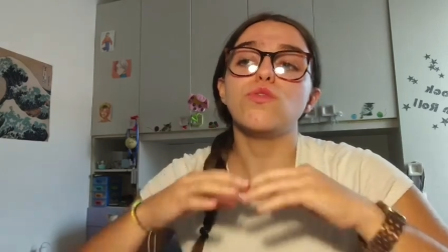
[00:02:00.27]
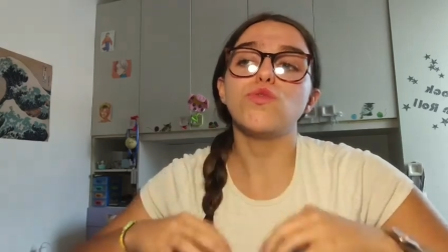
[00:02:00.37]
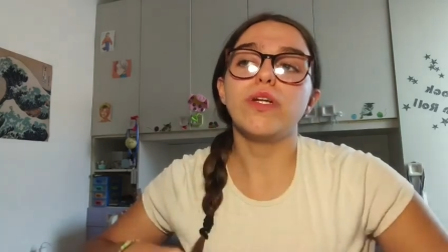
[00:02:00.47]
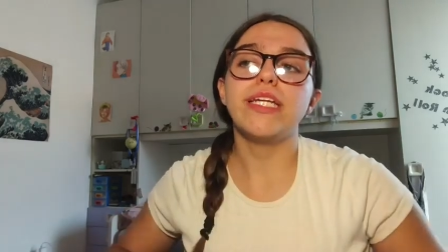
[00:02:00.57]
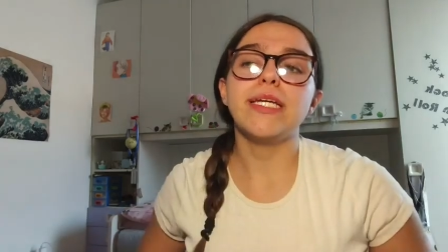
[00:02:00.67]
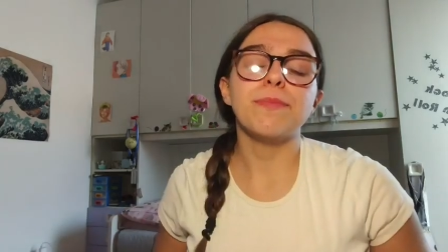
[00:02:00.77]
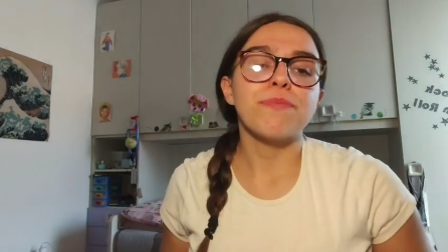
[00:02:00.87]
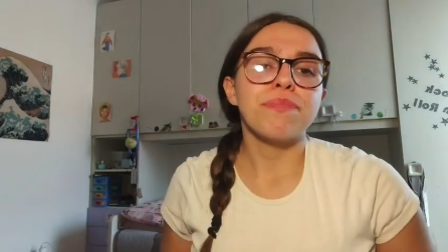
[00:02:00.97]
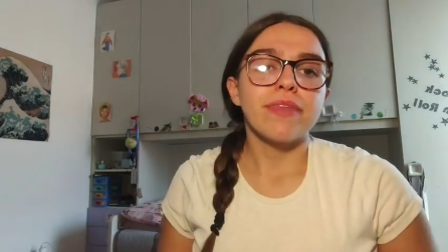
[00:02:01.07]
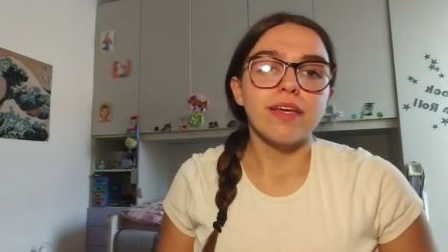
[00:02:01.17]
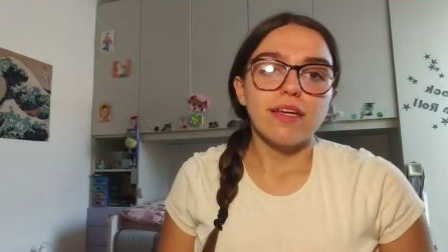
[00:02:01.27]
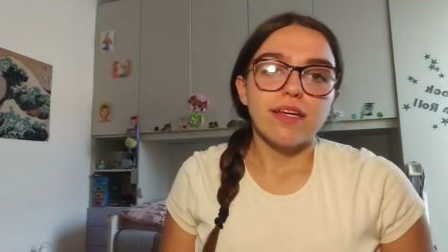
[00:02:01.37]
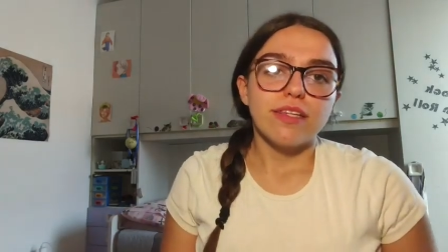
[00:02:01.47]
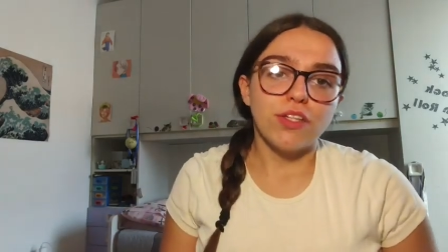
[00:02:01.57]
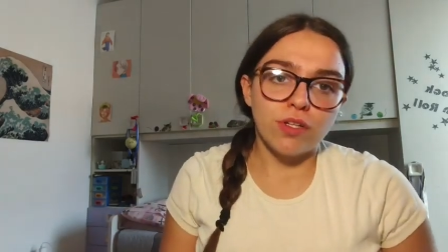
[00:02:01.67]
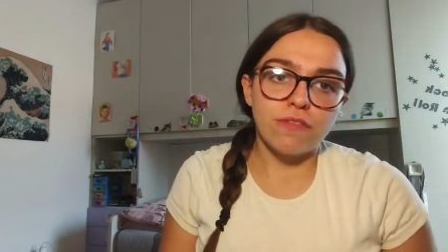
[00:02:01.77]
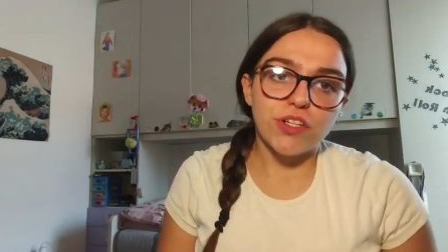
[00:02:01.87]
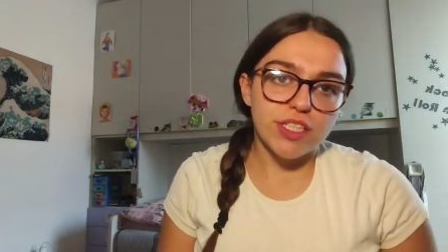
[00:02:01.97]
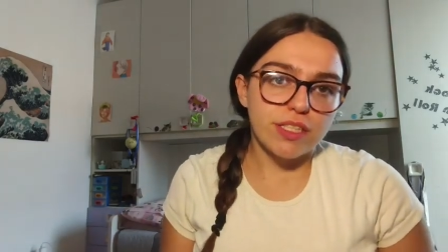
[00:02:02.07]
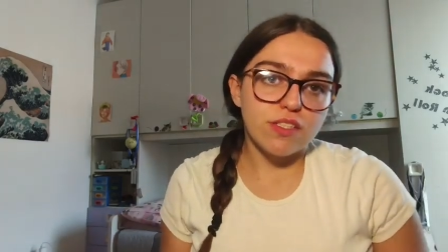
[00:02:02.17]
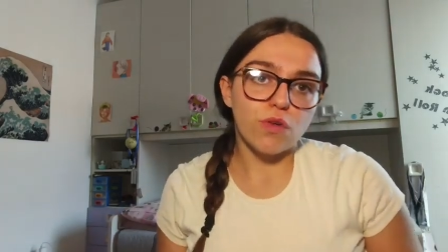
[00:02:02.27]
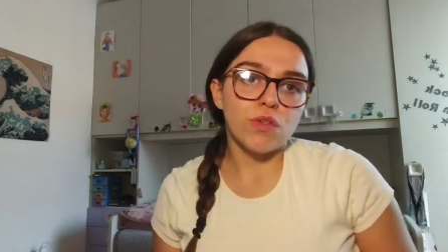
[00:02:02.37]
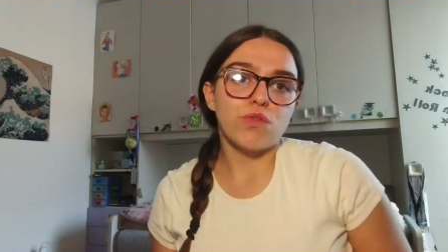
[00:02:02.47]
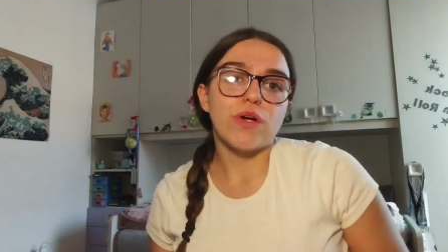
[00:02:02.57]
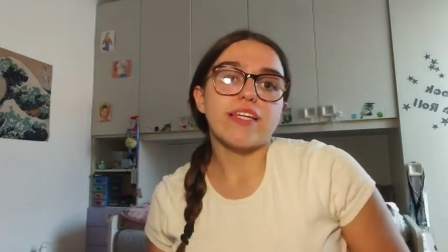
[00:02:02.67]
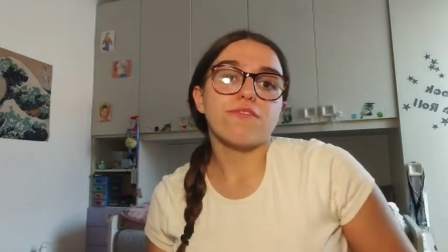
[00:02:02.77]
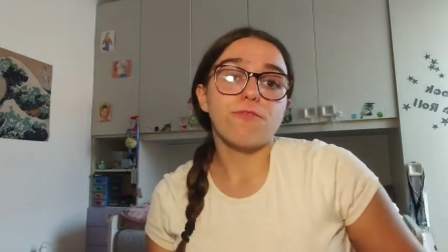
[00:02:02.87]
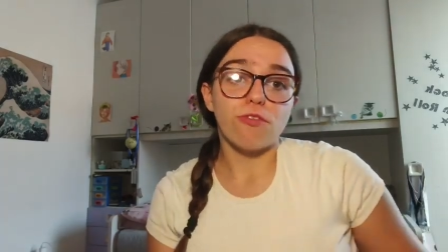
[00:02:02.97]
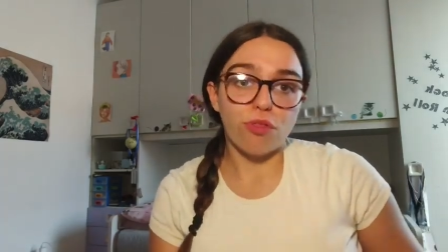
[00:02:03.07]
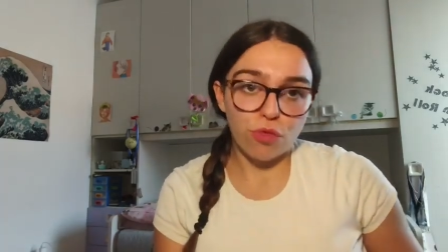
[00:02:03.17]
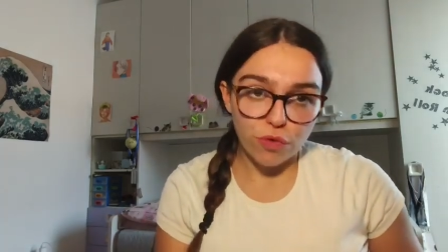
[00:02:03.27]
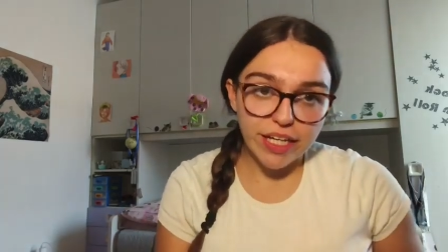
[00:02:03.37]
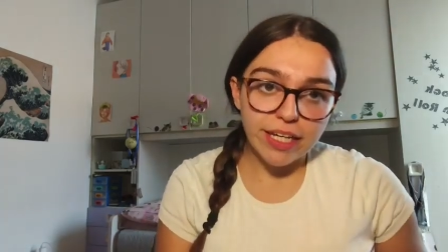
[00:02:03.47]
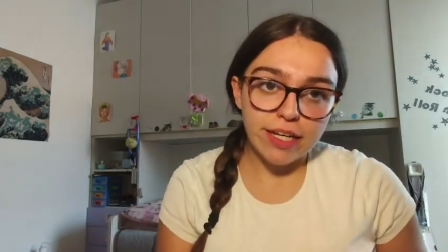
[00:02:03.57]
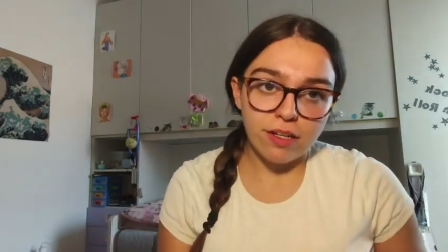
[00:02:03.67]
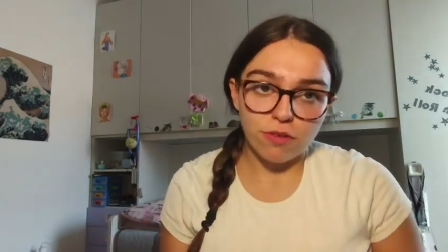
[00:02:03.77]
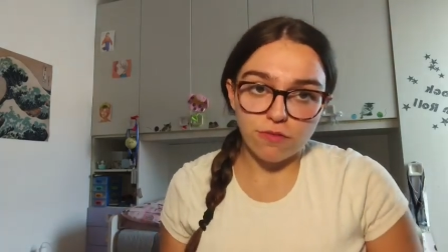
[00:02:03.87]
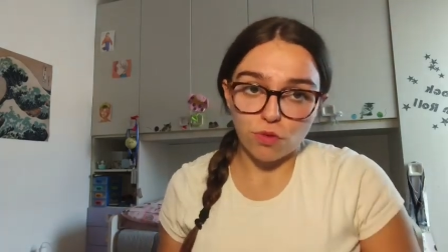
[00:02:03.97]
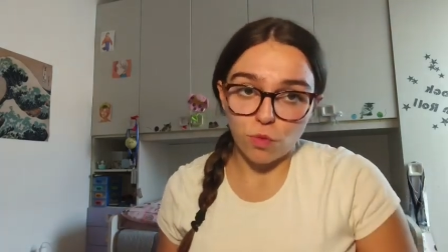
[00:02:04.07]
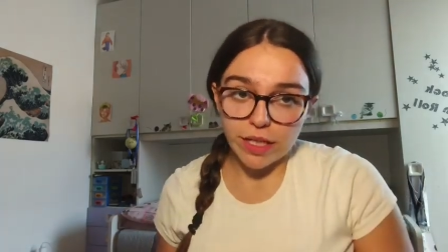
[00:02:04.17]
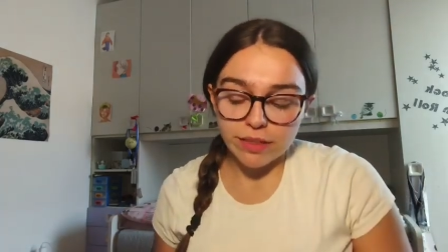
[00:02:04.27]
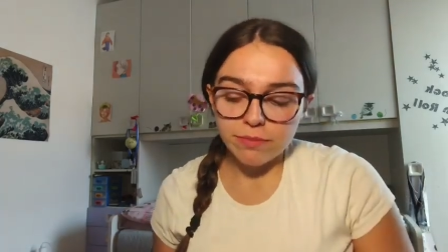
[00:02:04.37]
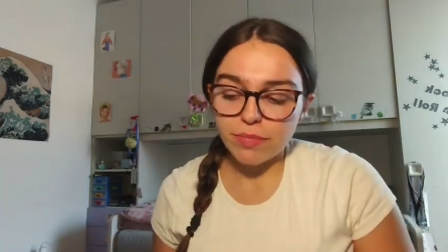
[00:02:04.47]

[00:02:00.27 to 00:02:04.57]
usually the university is going to ask for 3 and not for 1,